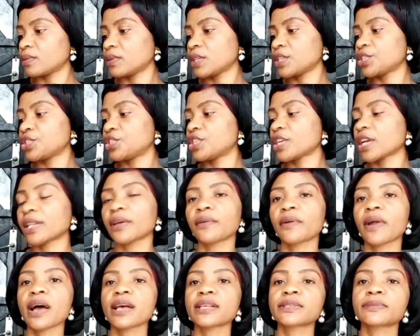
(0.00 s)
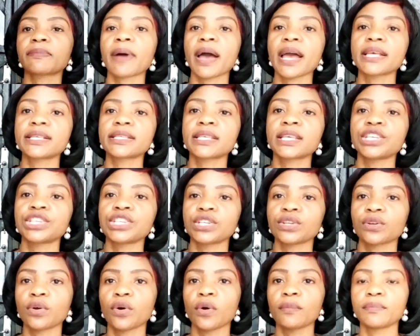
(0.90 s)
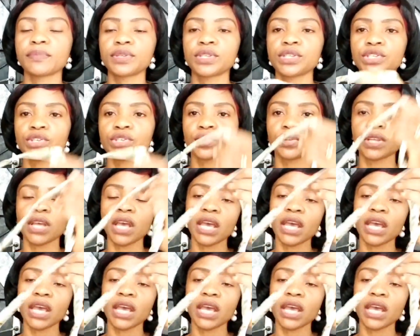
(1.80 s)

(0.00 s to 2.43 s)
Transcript: this general spice kitchen competition.